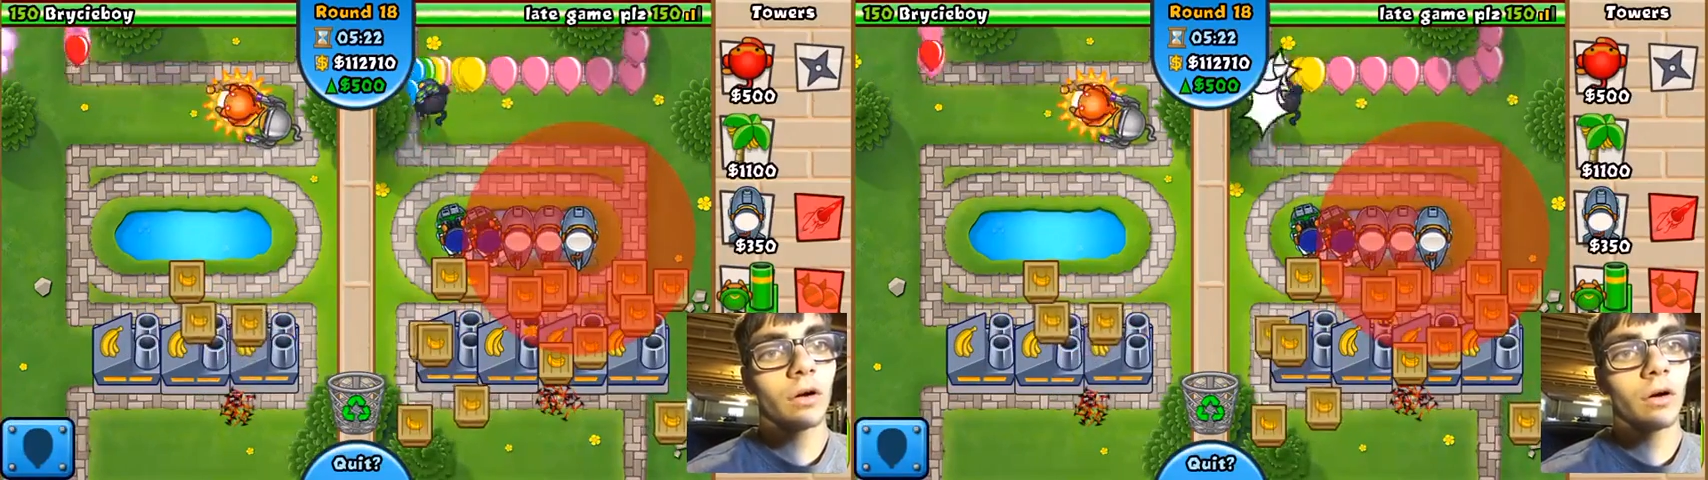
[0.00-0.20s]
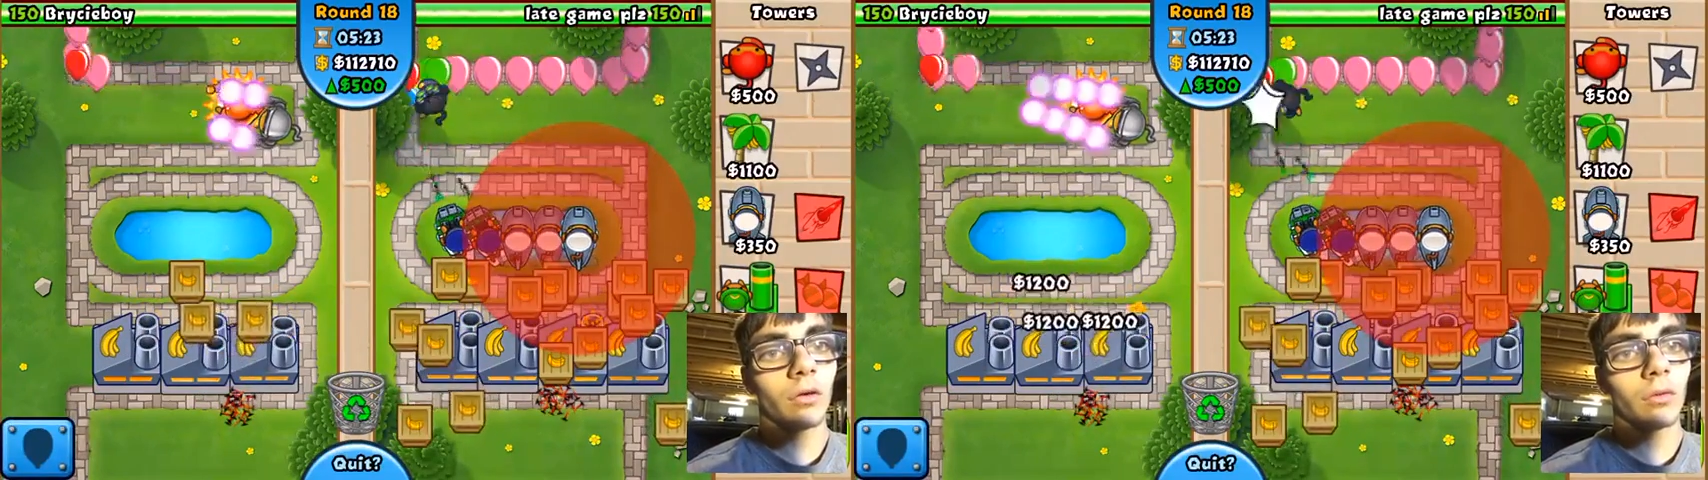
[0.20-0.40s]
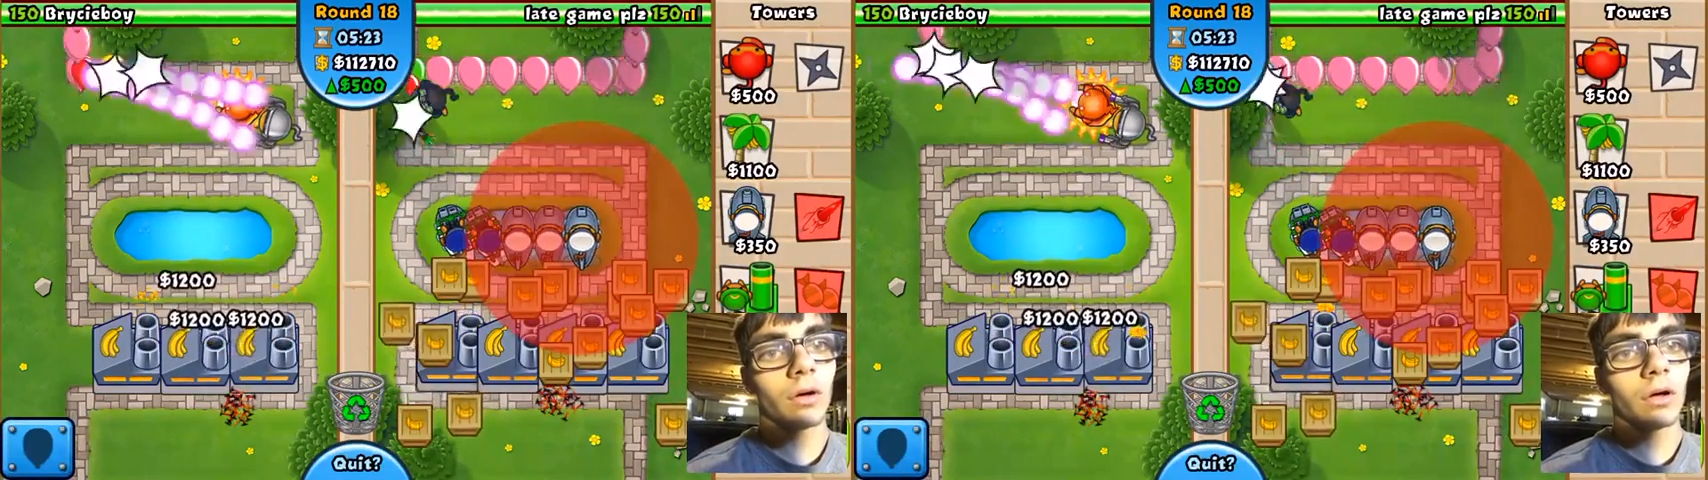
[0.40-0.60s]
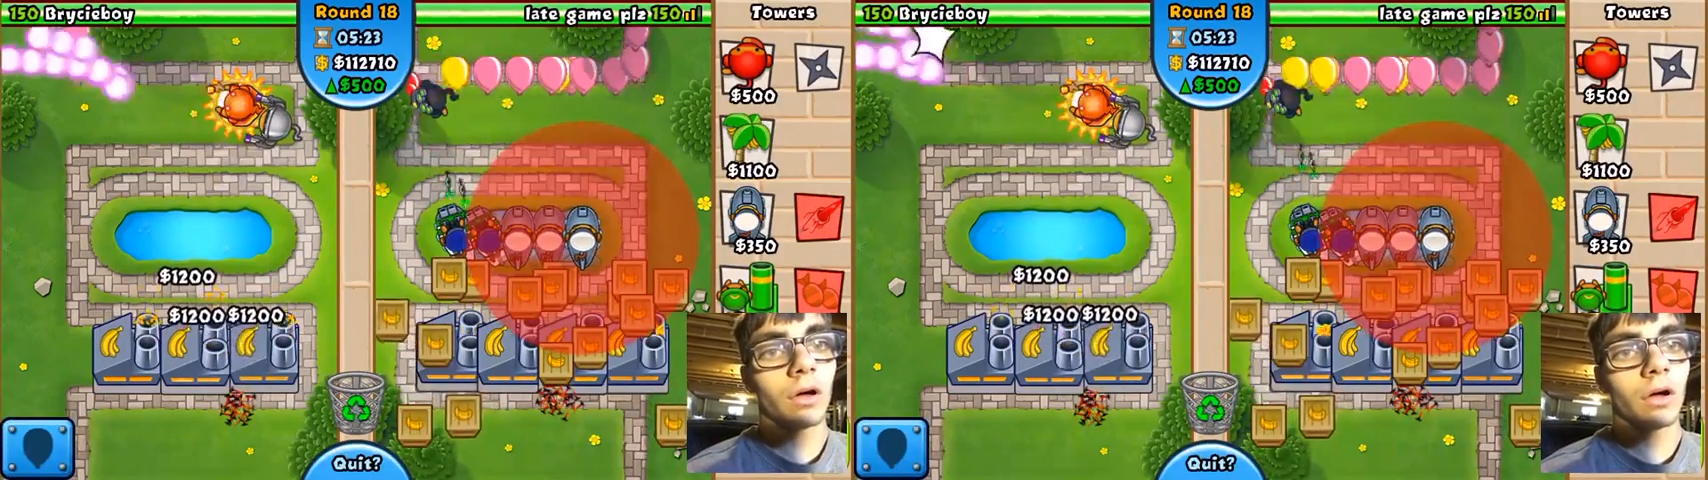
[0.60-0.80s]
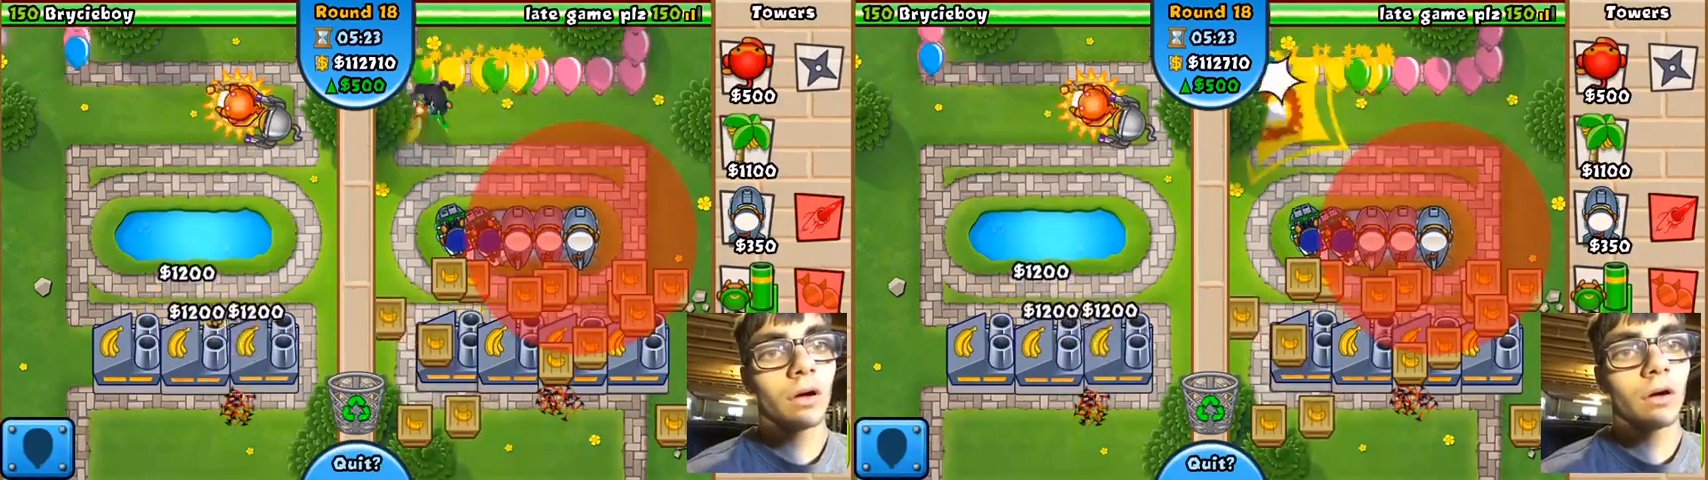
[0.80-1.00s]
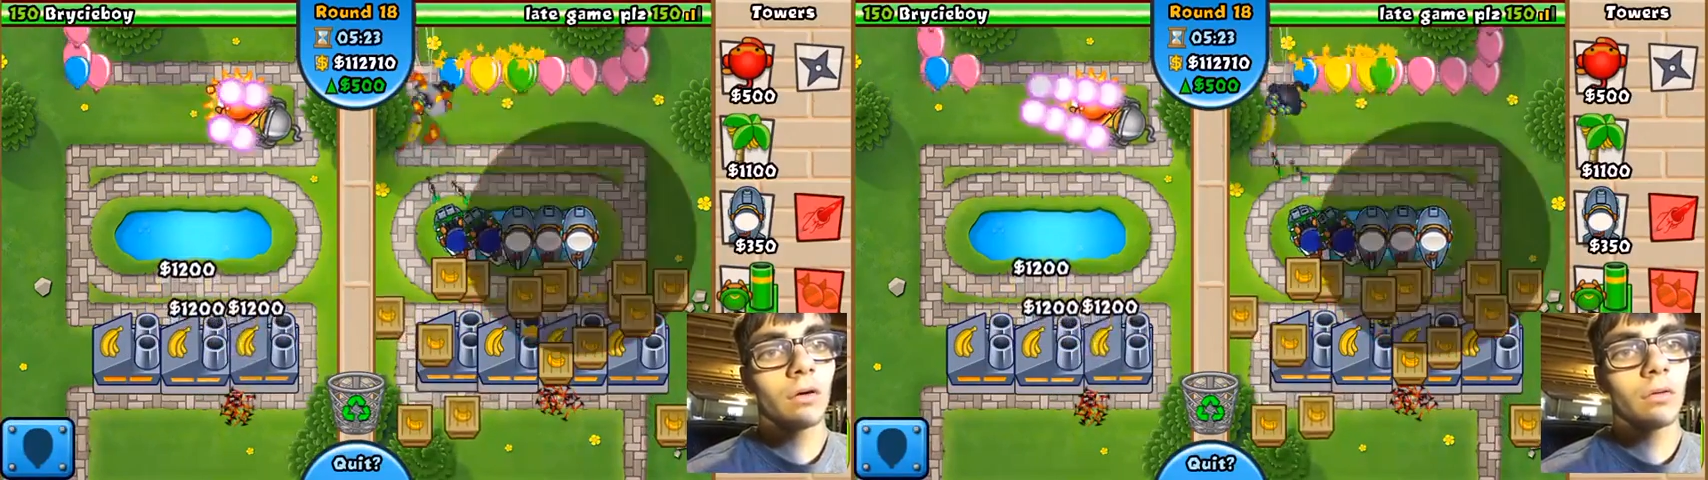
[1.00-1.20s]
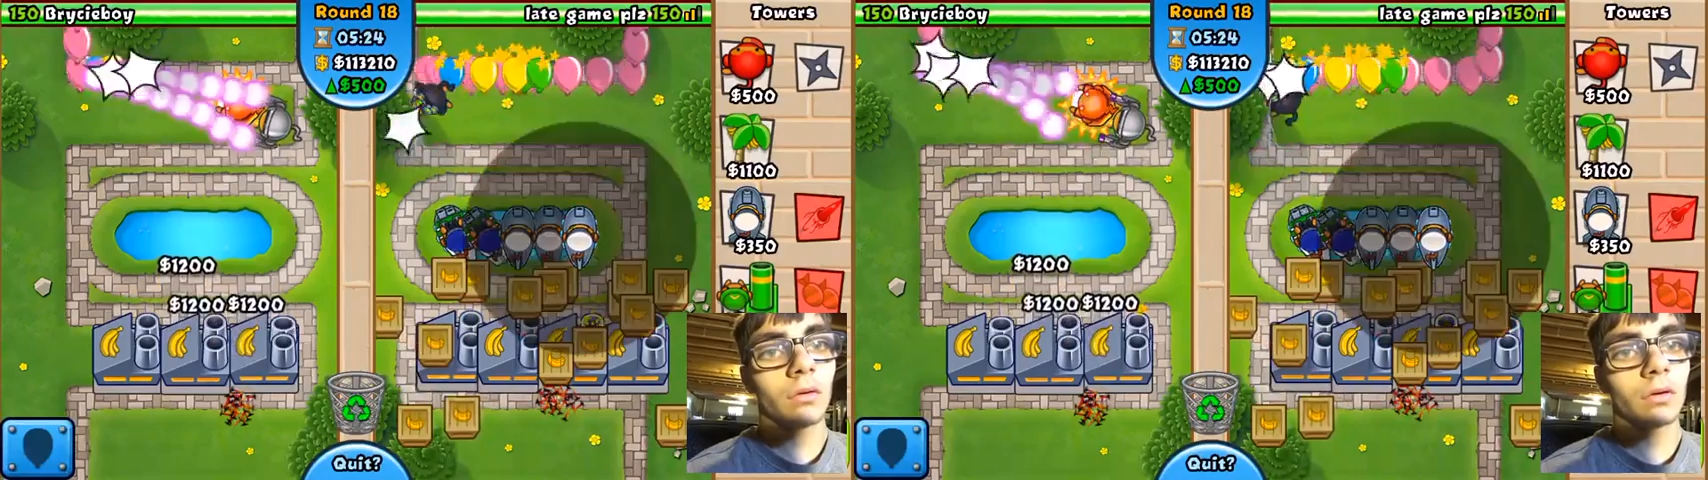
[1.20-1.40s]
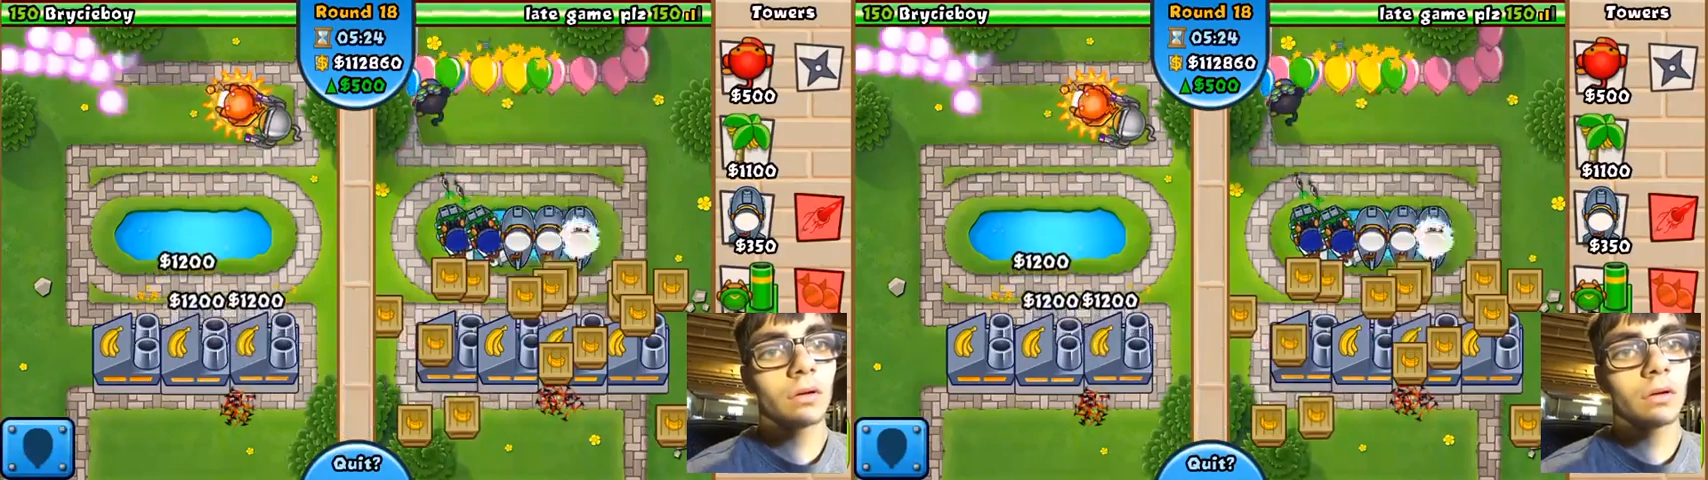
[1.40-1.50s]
Oh, oh,